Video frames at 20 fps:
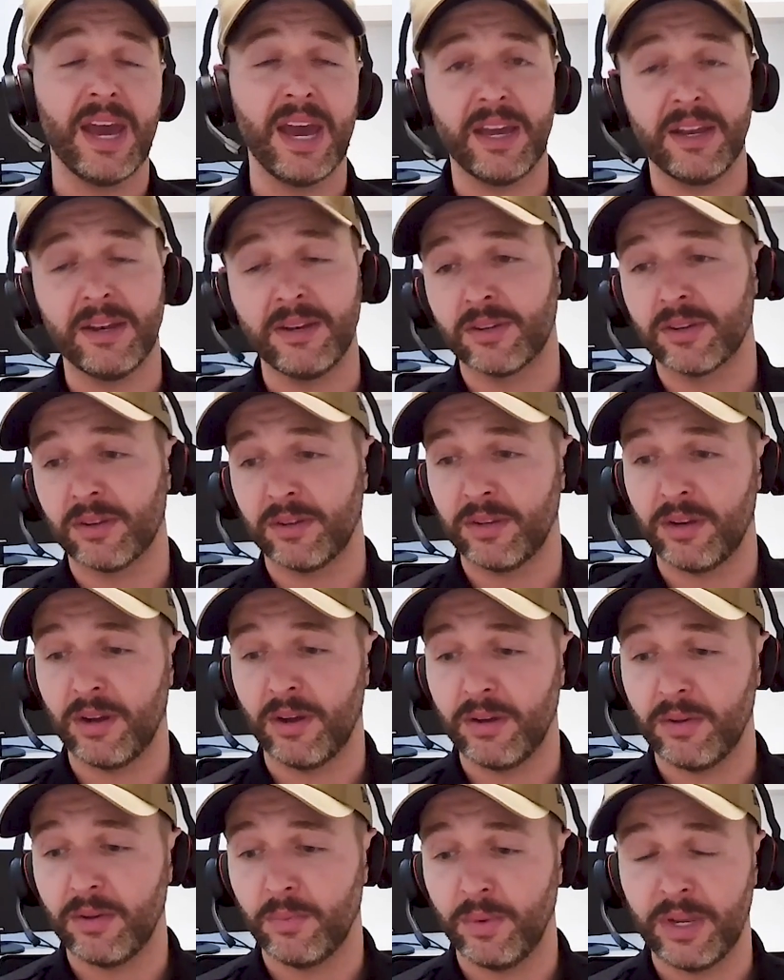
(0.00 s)
And
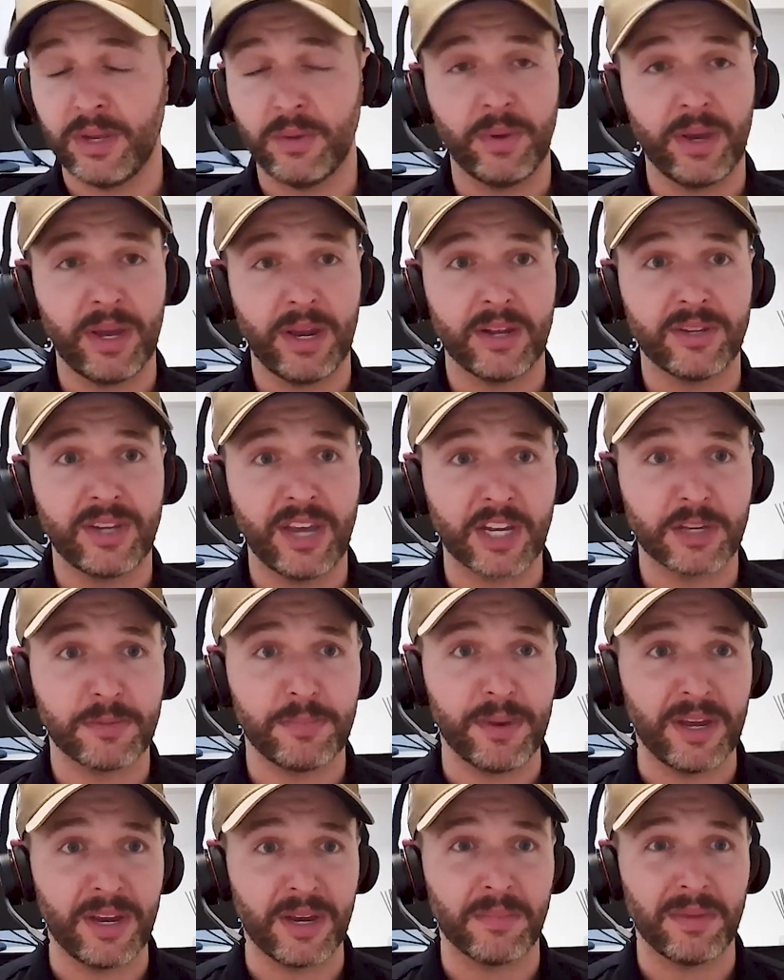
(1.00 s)
we had a tax
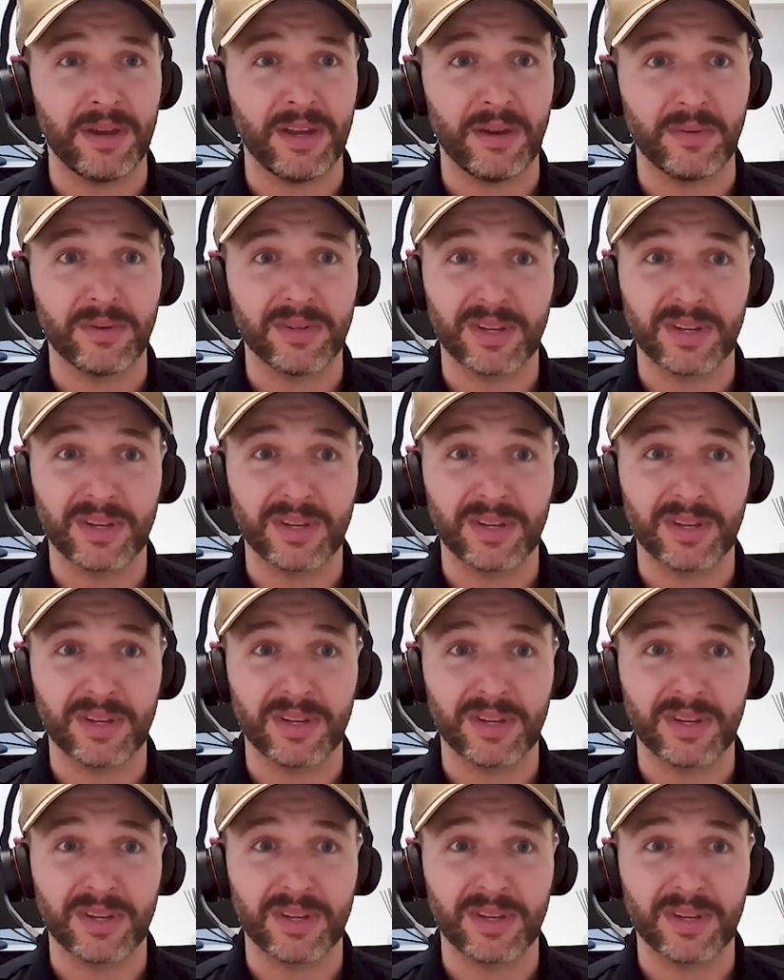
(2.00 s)
planning meeting.